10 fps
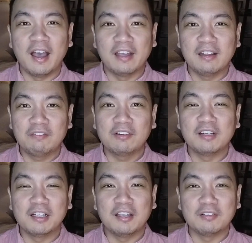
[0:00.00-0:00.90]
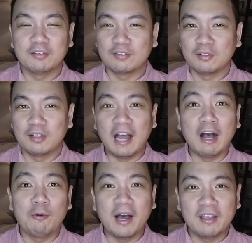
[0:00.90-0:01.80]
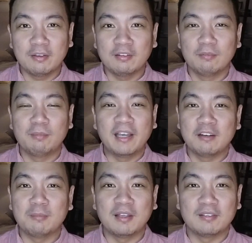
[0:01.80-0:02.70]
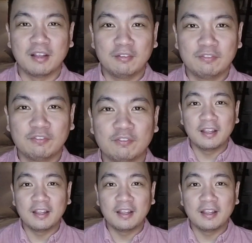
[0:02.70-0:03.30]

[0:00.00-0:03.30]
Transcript: I never really understood how I could buy it myself.